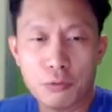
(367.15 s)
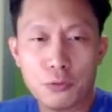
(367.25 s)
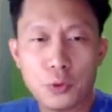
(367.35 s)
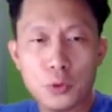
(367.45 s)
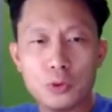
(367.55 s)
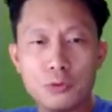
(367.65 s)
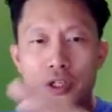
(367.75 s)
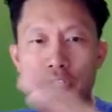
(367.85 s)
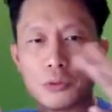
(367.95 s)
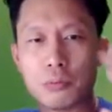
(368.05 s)

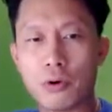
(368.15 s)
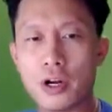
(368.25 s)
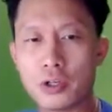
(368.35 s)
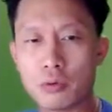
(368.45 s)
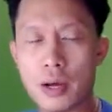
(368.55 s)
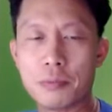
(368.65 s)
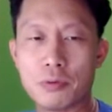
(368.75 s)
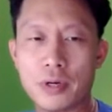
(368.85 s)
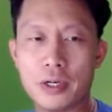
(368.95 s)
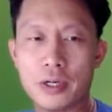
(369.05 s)
full-featured product wrapped
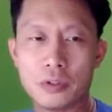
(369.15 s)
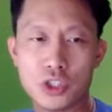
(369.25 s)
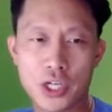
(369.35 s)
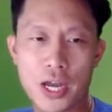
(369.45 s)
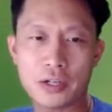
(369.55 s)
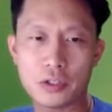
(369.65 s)
around chat